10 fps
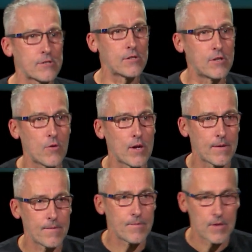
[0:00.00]
us to do
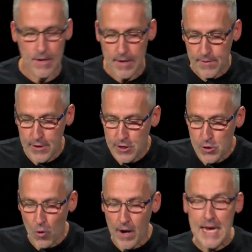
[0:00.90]
it. This
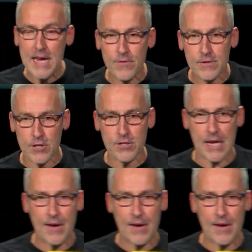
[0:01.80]
is why even just